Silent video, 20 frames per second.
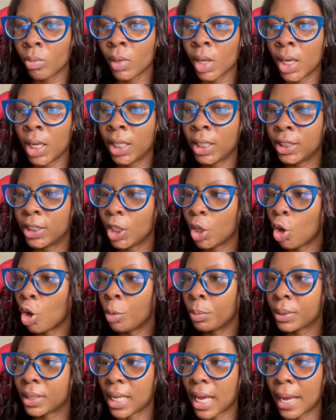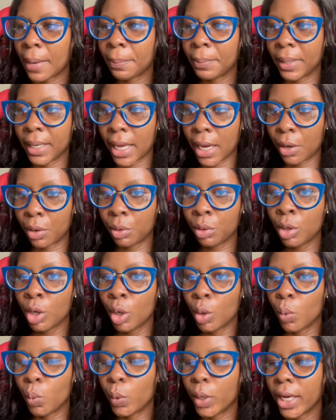In the Home tab now,
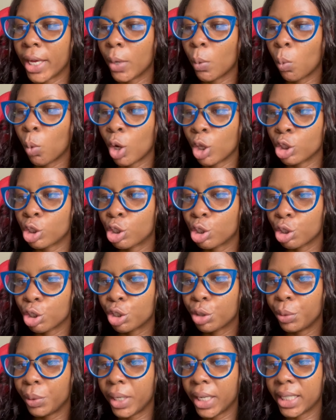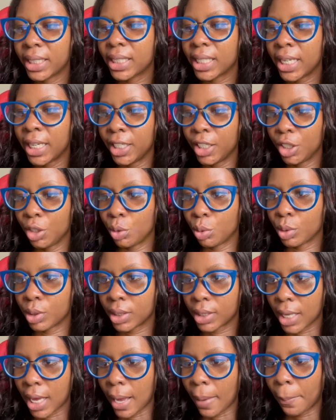we want to create a new
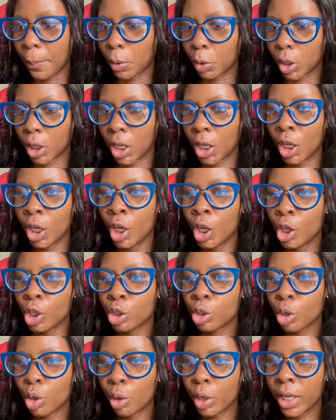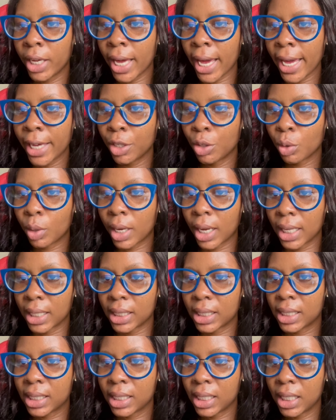Zap. Okay, so here you
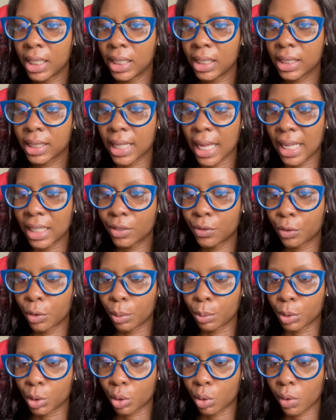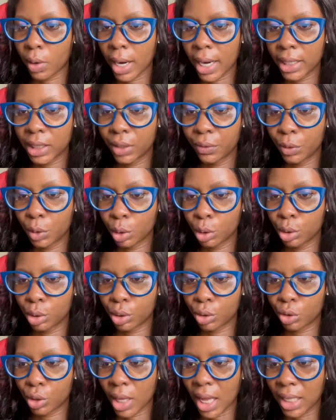can see start from scratch. If you want to
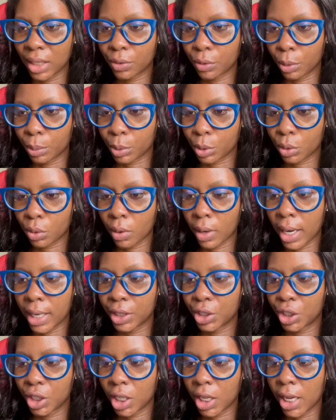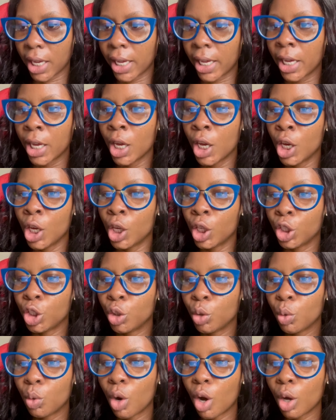start from scratch here,
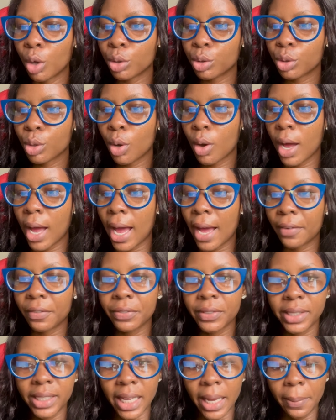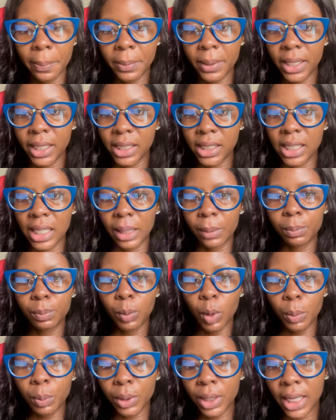you also have templates, like
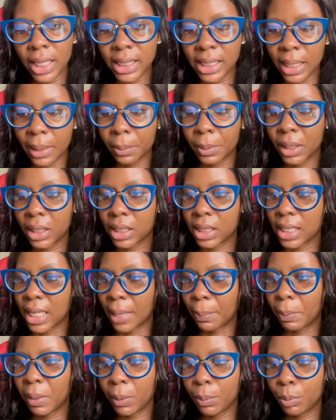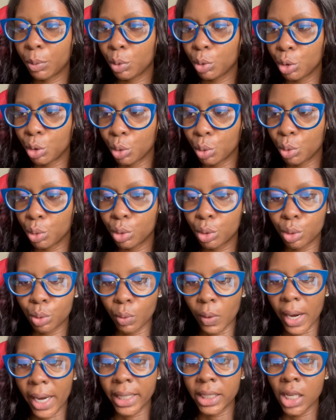popular templates that people use,
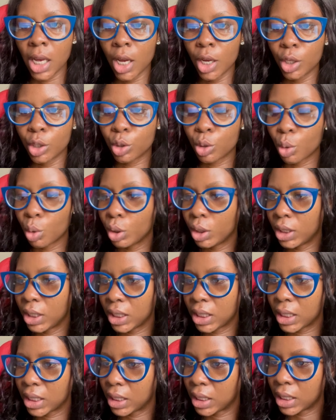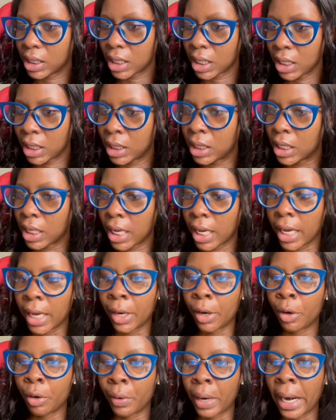right? So this is it
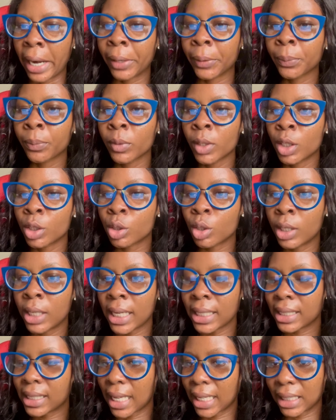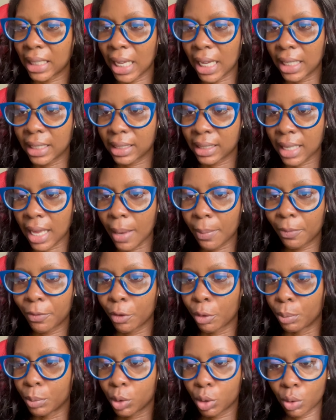here. All right, so let's start our Zap
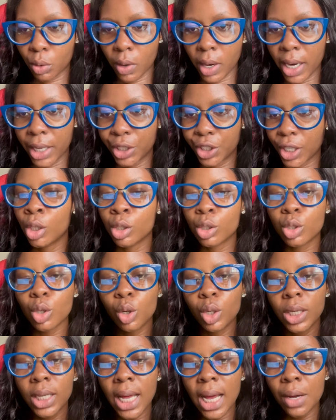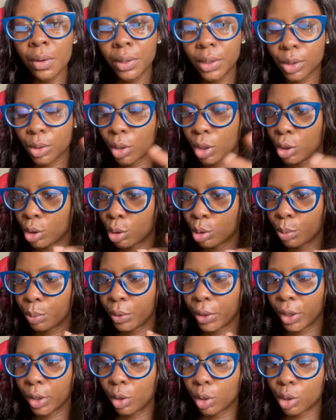from scratch. So now it's going to
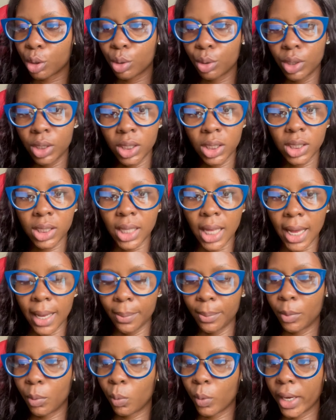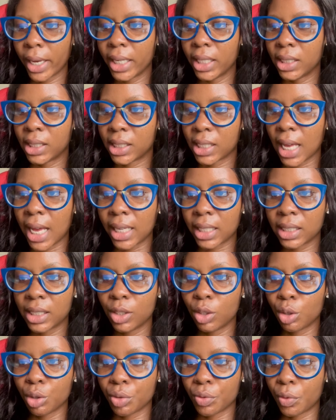bring us to this tab where it's
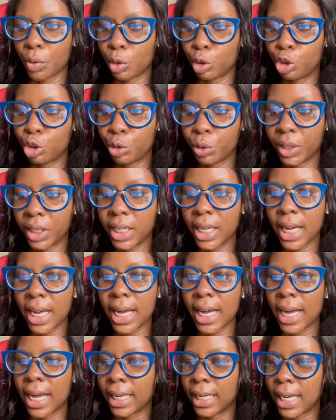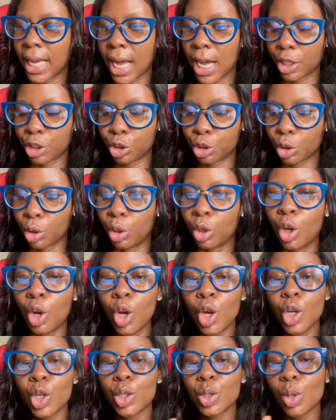asking us for trigger and action.
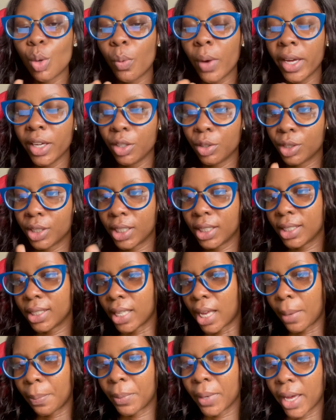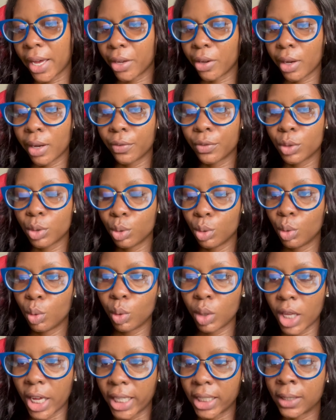So when using Zapier, you have to
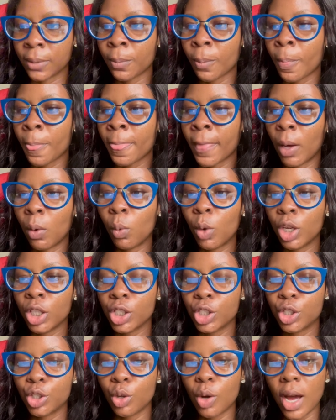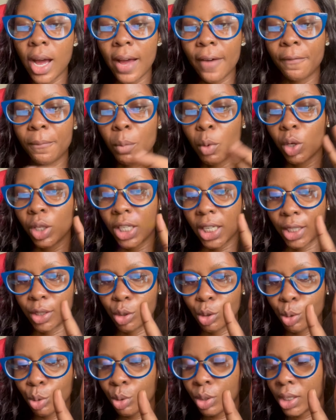know that once you have more
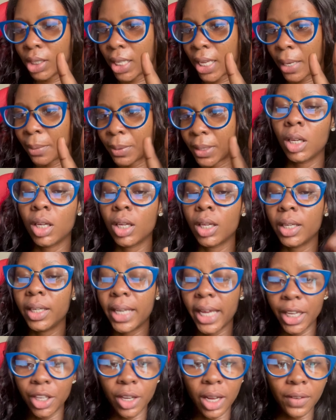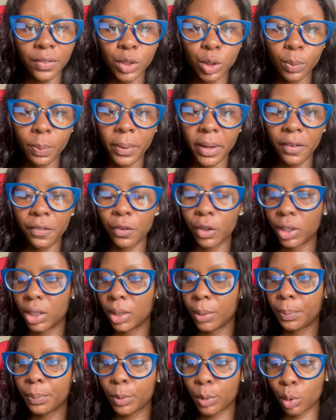than 2 steps, then you have to pay for
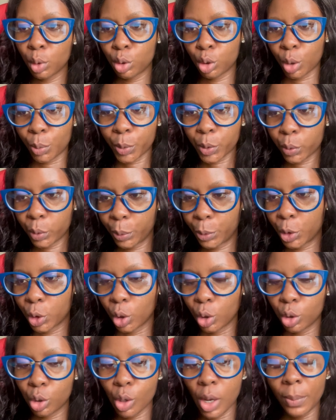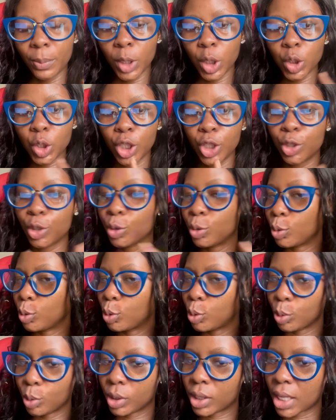the pro subscription. So I'm just going to do
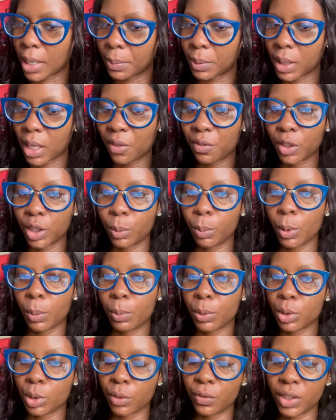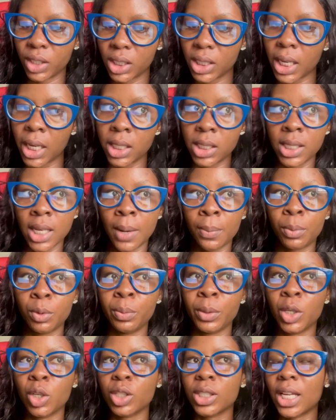2 steps now for the purpose of this example
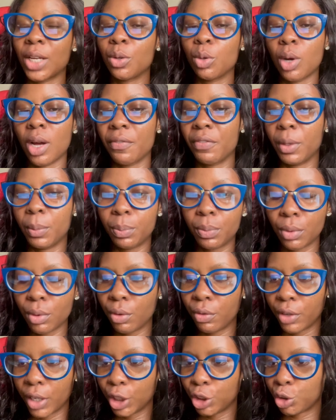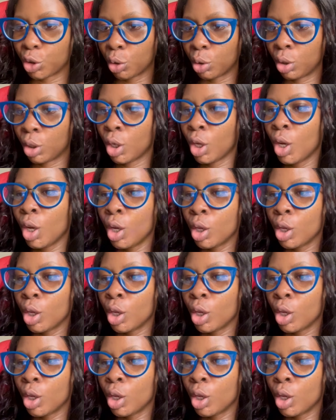because I don't have a pro version.